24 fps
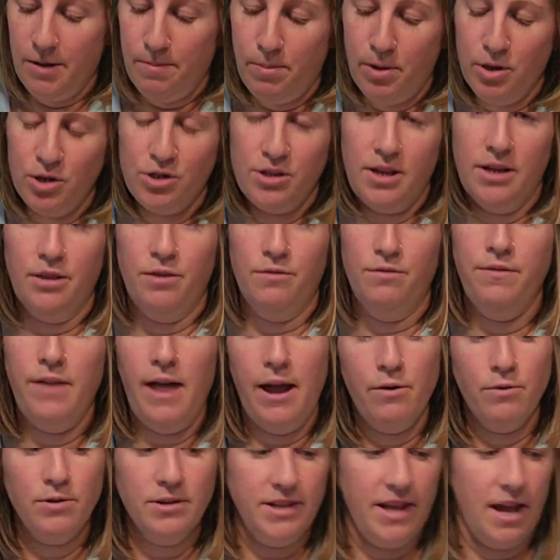push like the
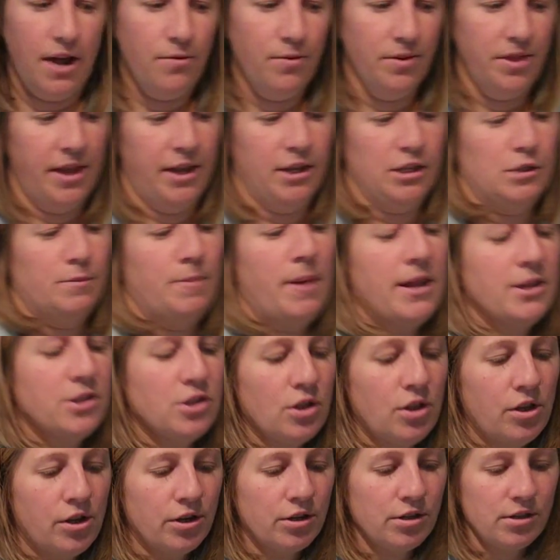flour down with like a
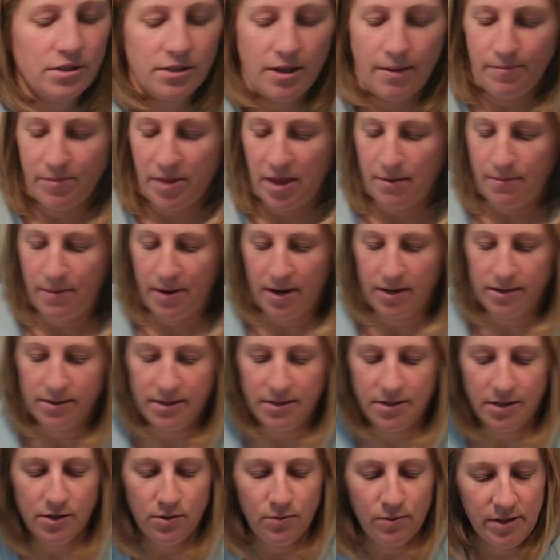spatula or something because
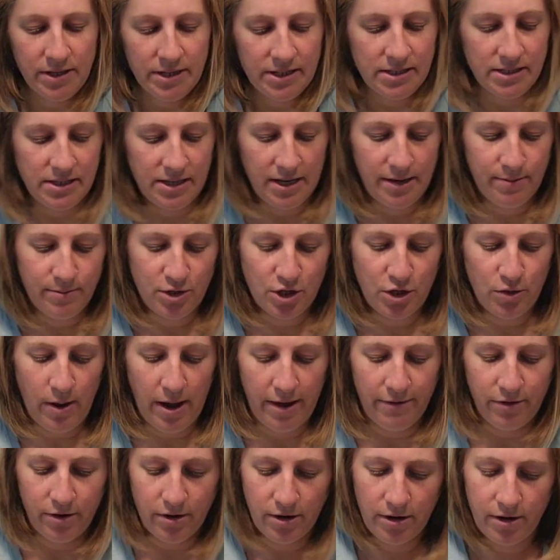it doesn't really seem to
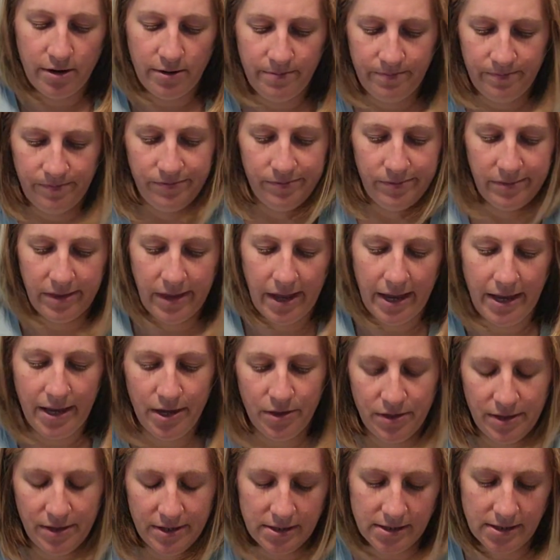ever like
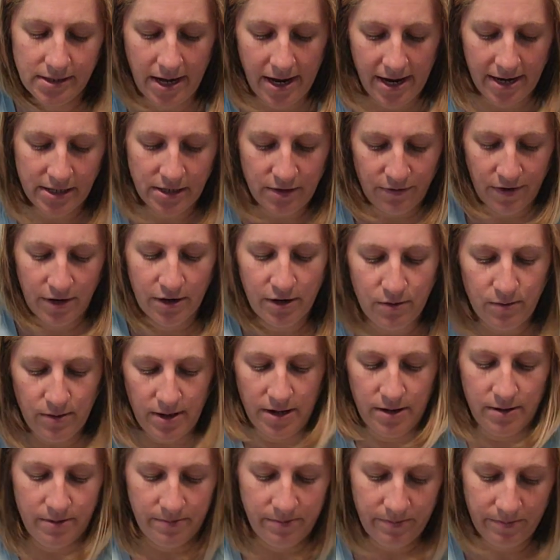get the sides very
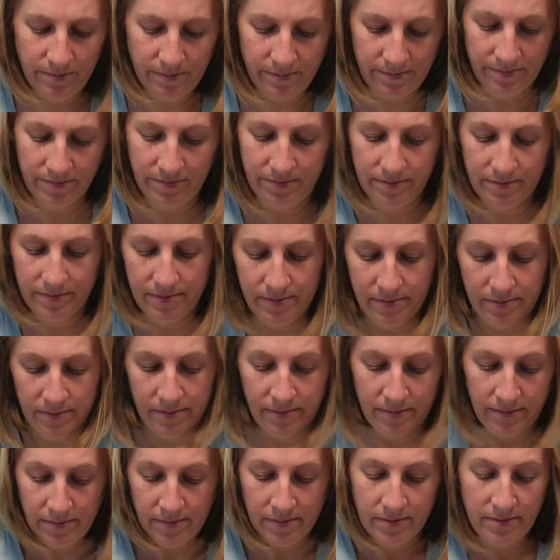well.
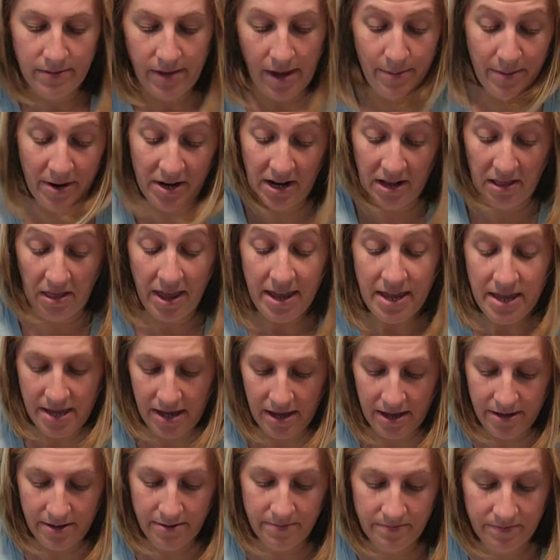I mean, I like
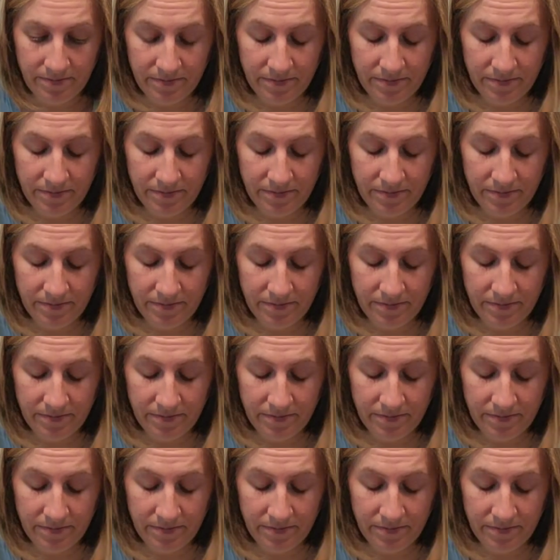it,